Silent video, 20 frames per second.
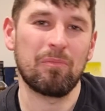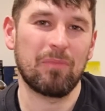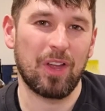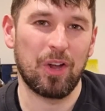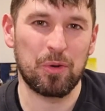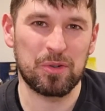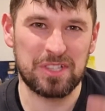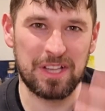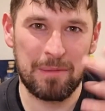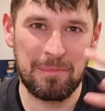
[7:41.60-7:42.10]

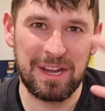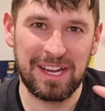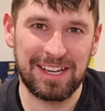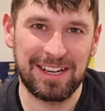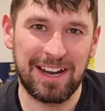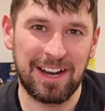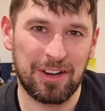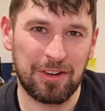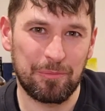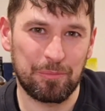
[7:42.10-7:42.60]
I always like
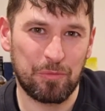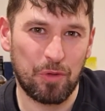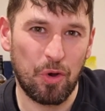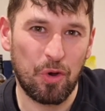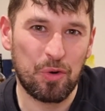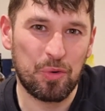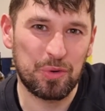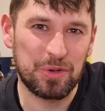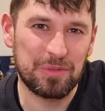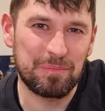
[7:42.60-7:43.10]
making
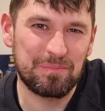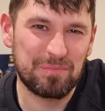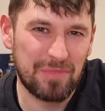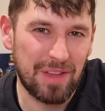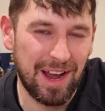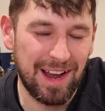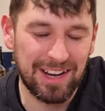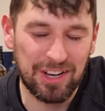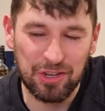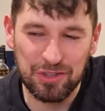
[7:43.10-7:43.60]
awkward
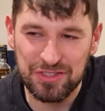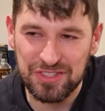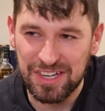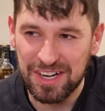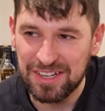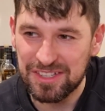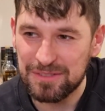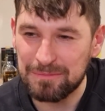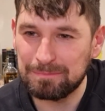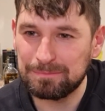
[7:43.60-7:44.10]
eye
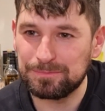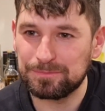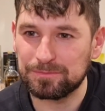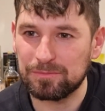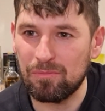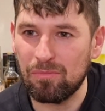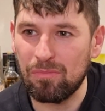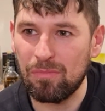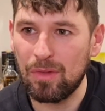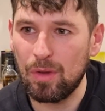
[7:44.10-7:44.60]
contact.
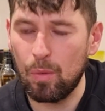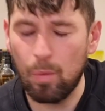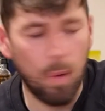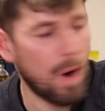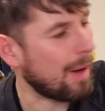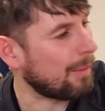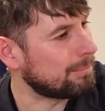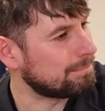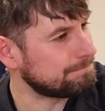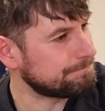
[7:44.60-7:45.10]

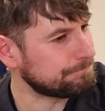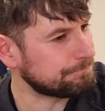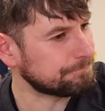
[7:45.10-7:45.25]
Wow.